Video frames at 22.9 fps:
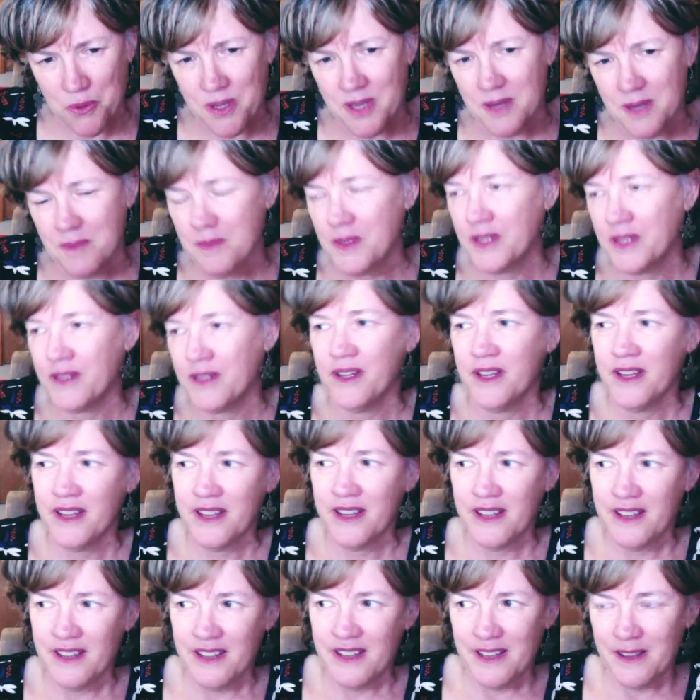him and
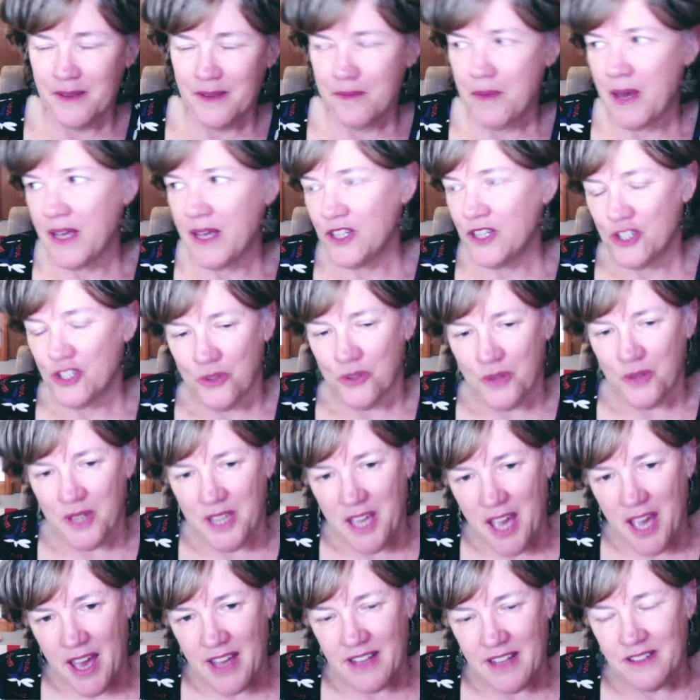making sure he
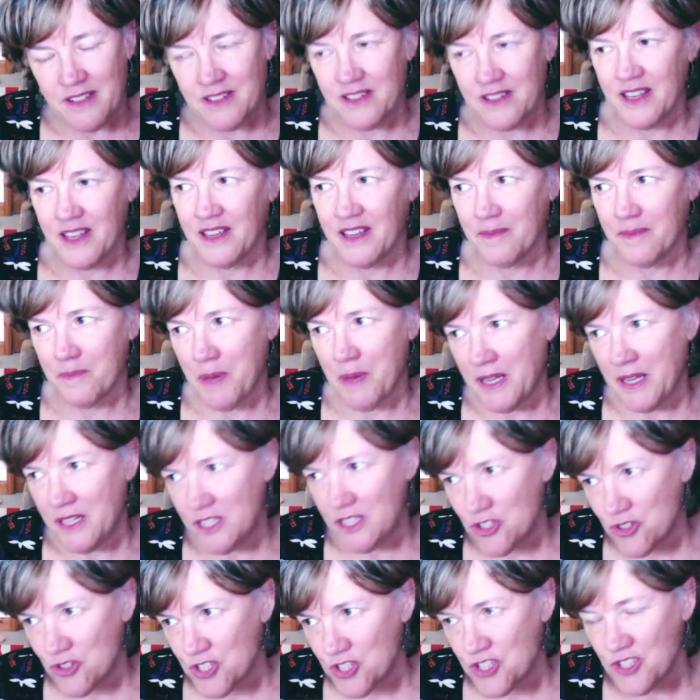had the
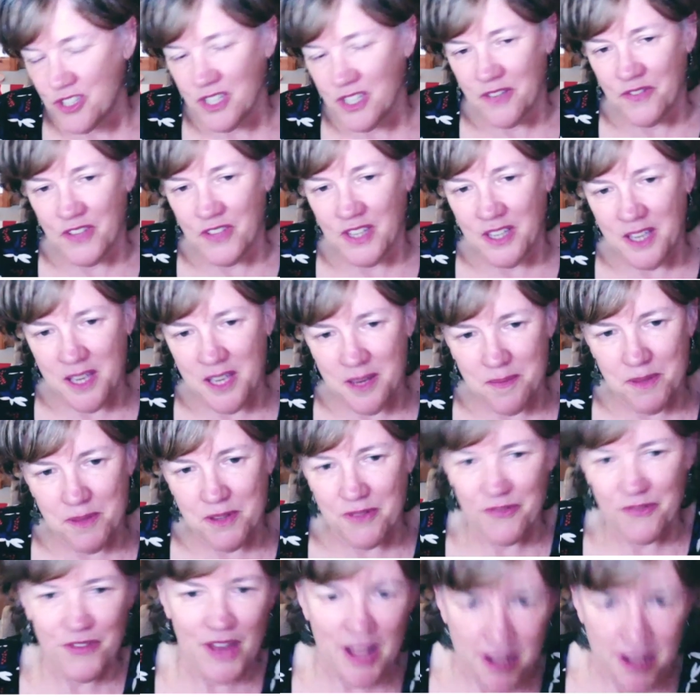paediatrician giving him the
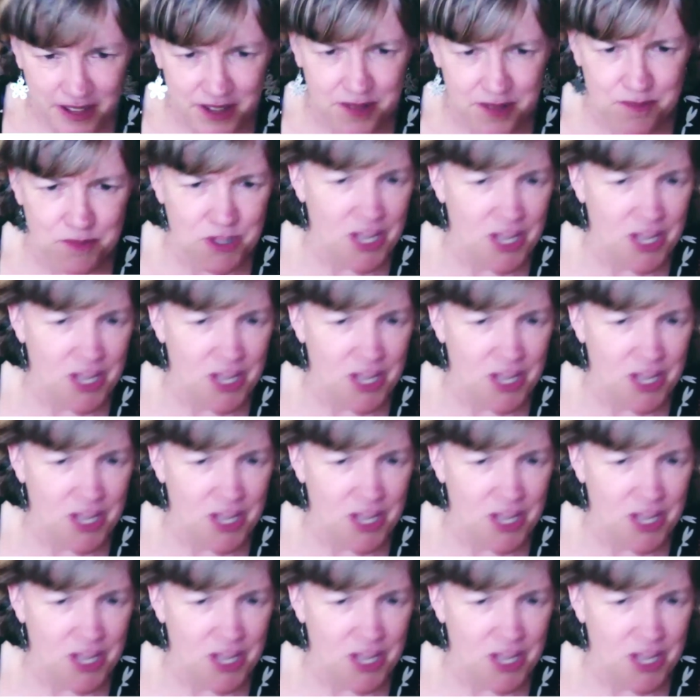Valium.